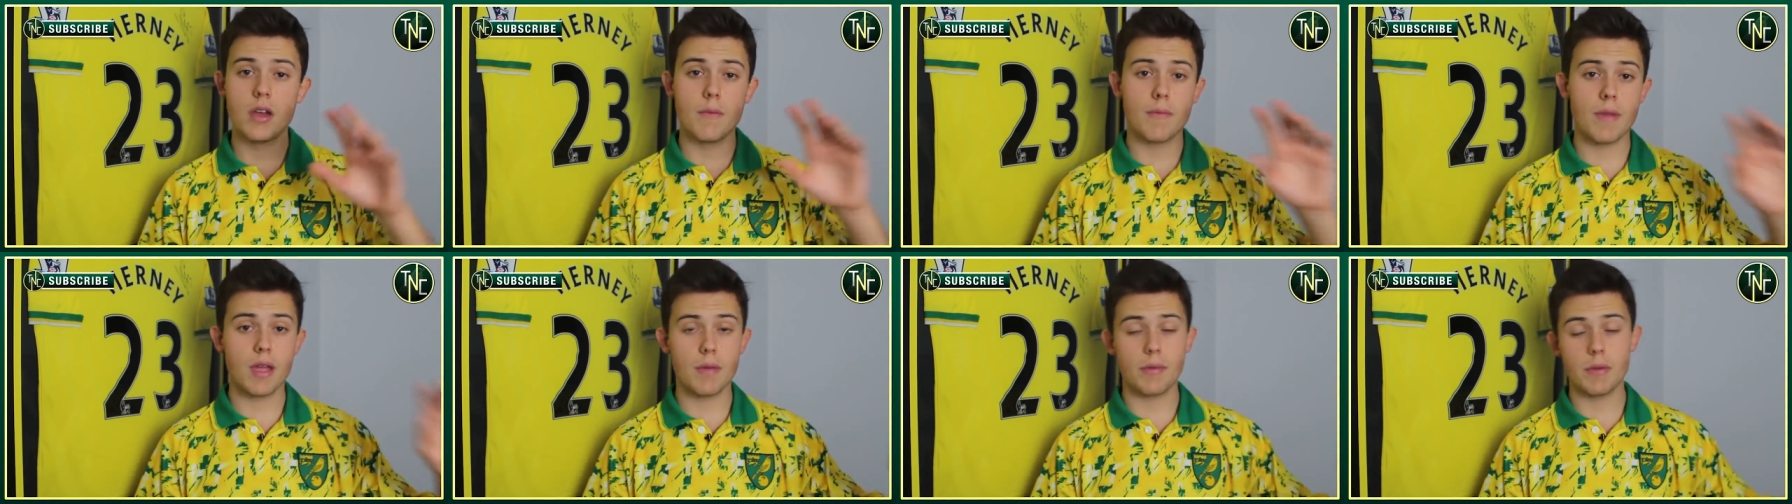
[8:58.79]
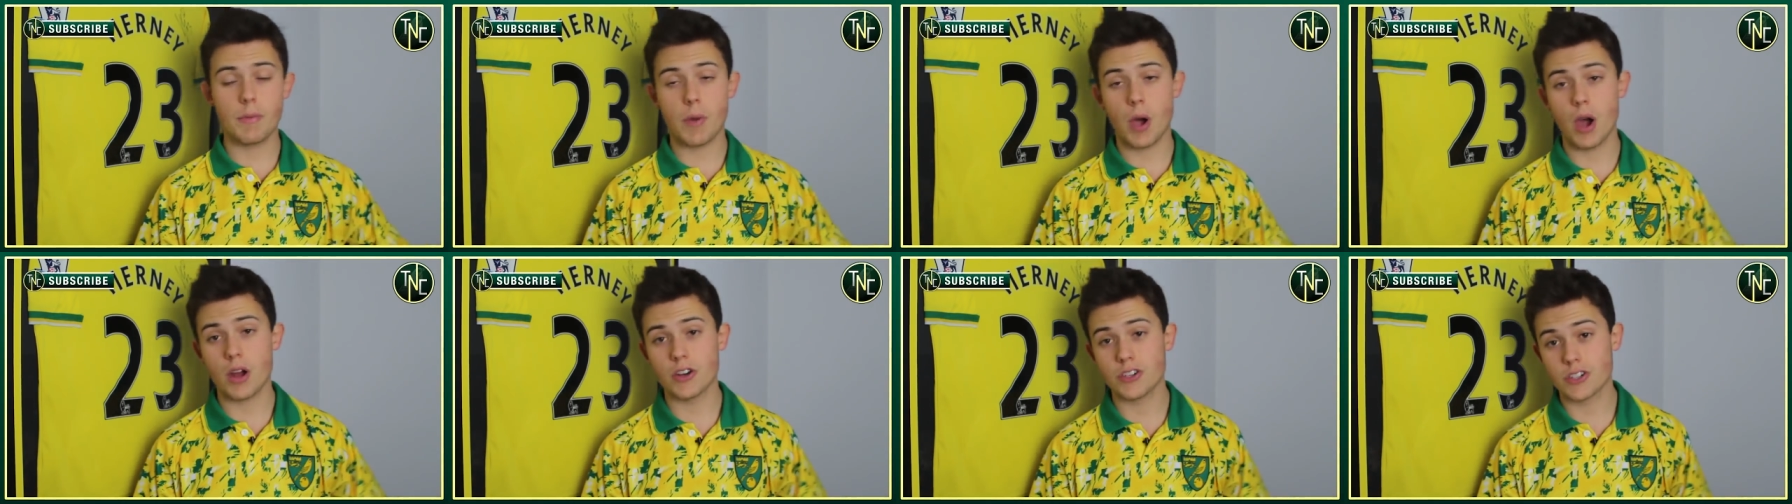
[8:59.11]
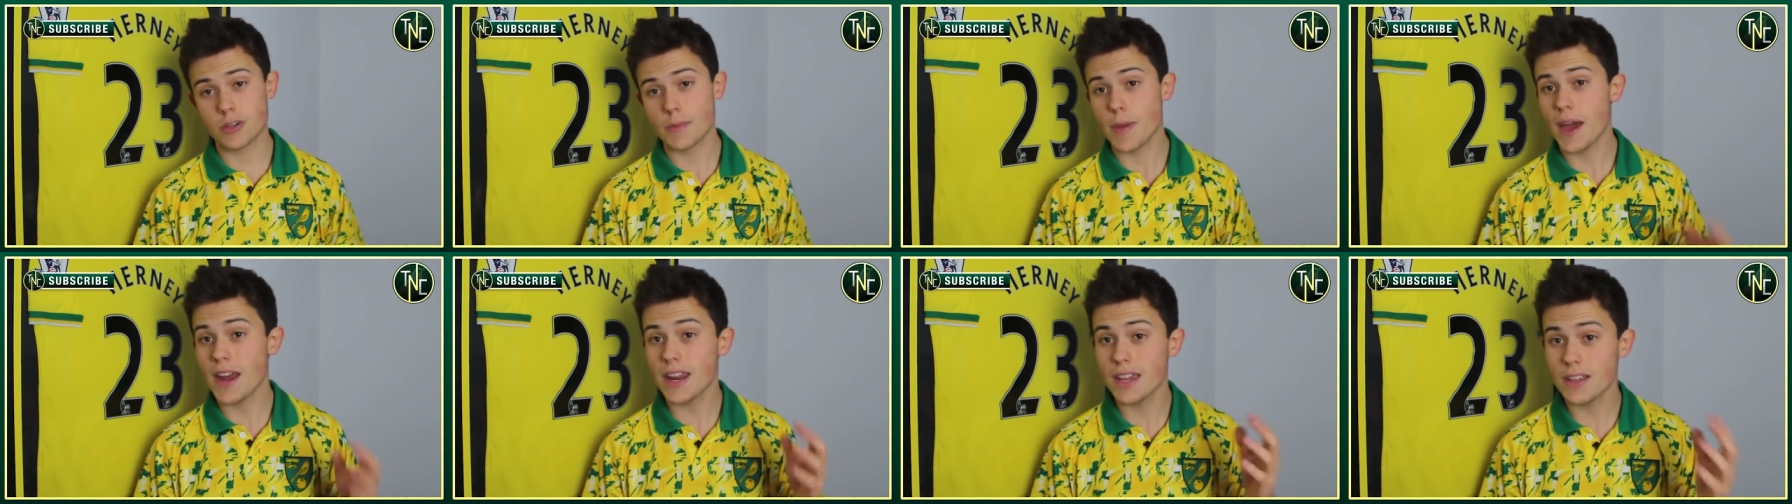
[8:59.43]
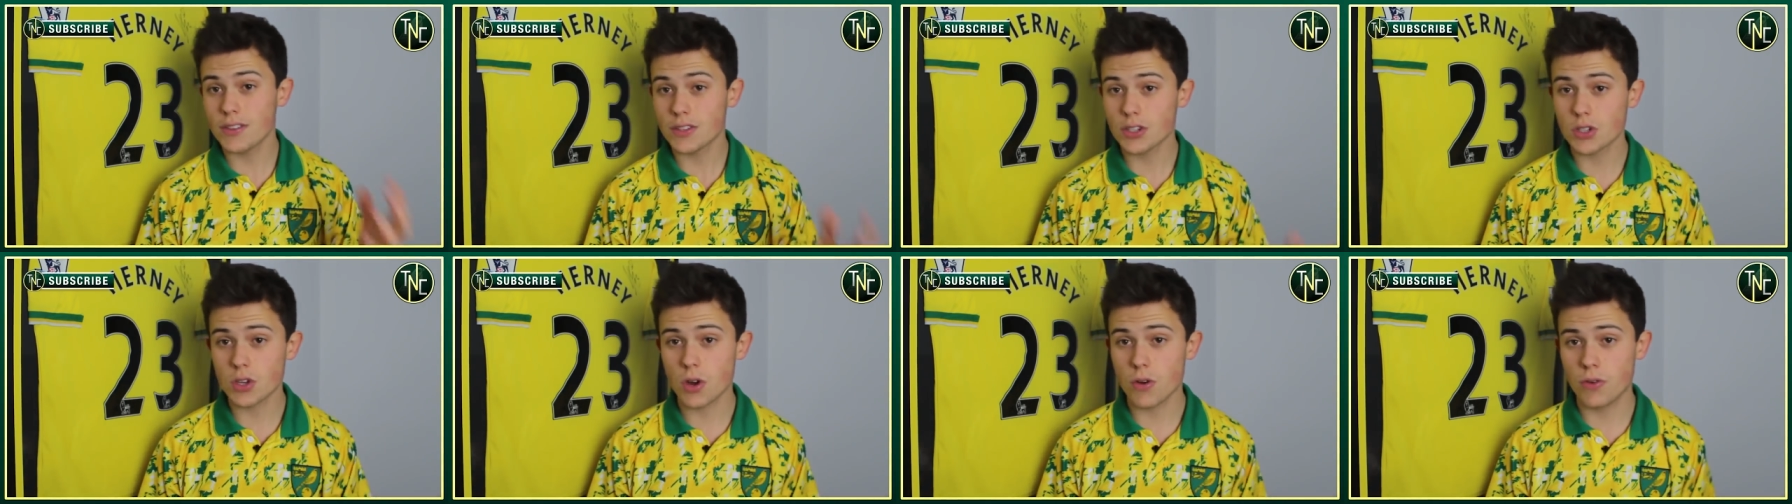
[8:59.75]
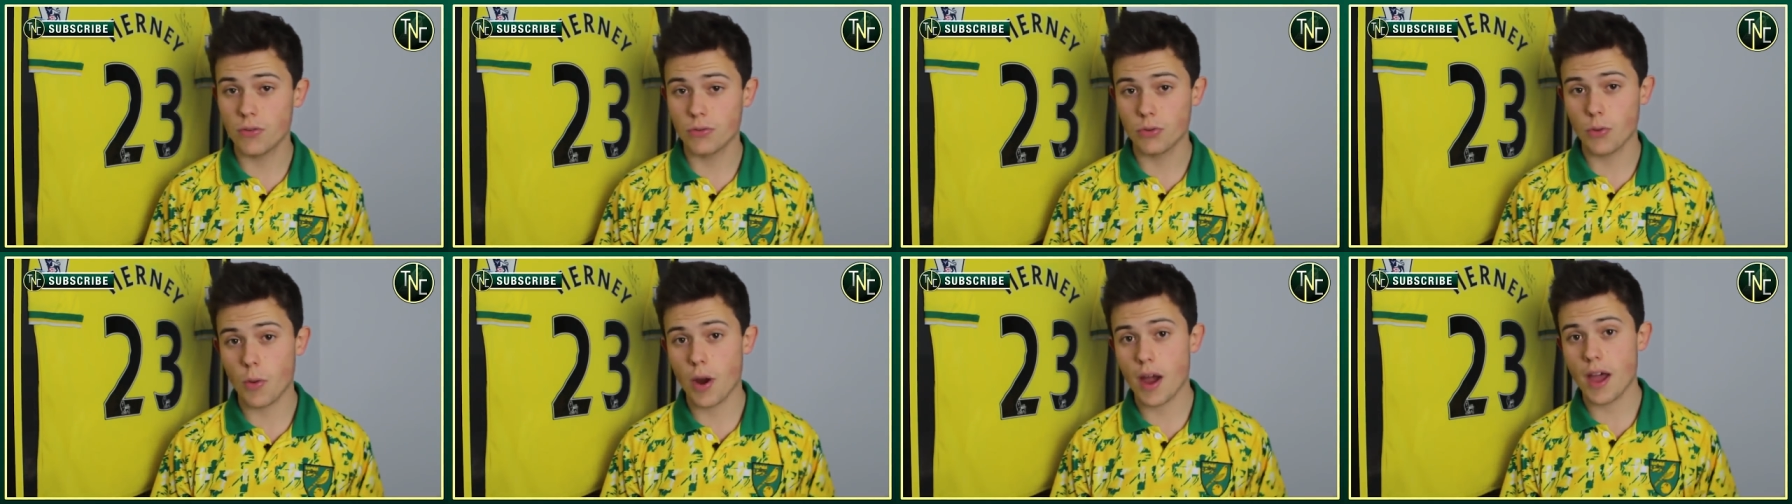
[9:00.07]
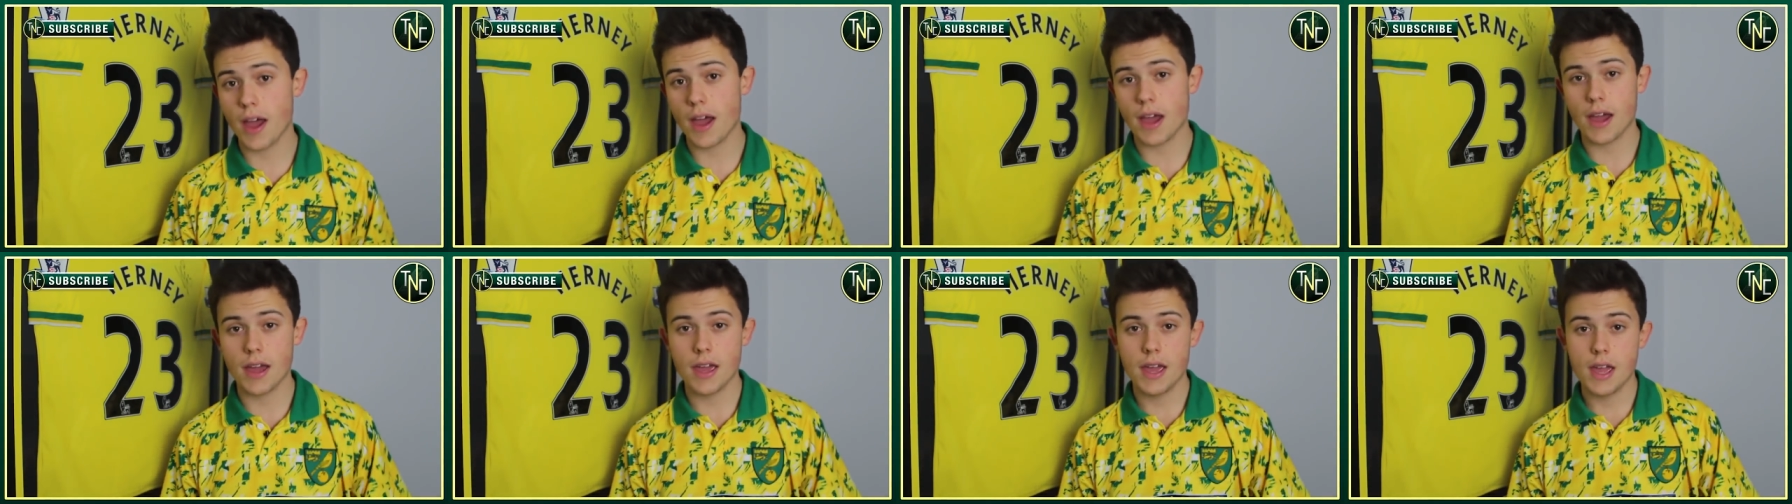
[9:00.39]
maybe purchase some editing
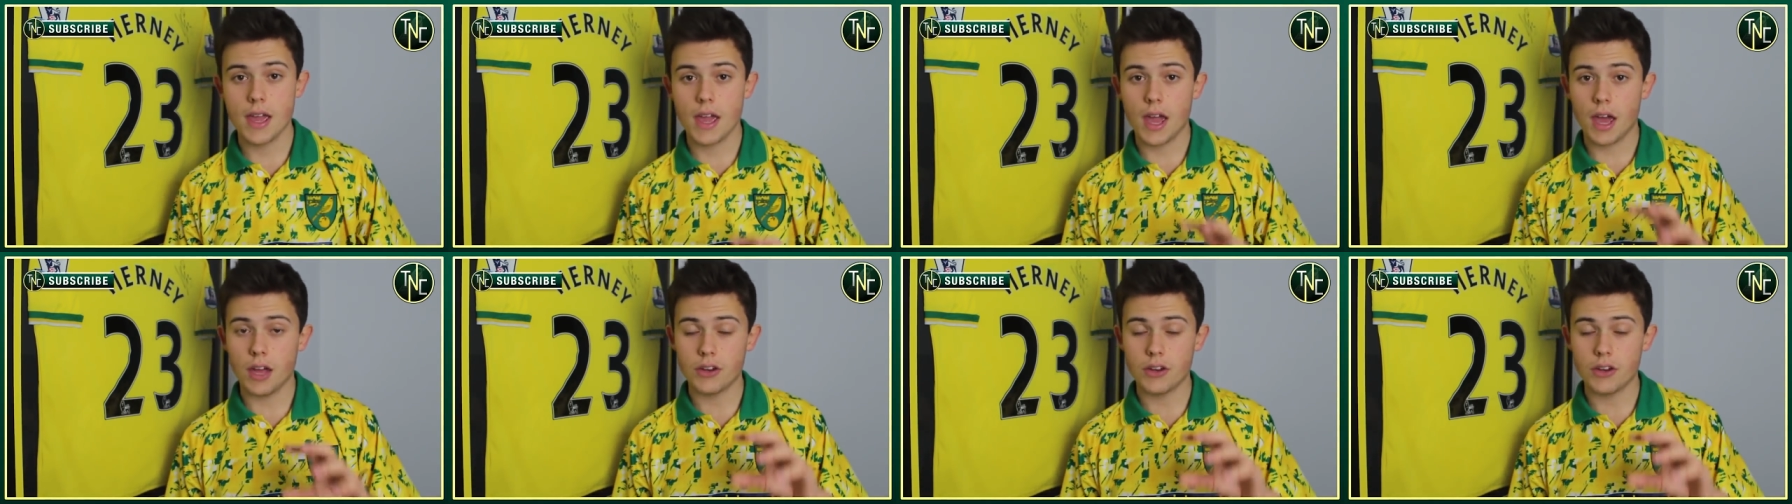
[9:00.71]
software,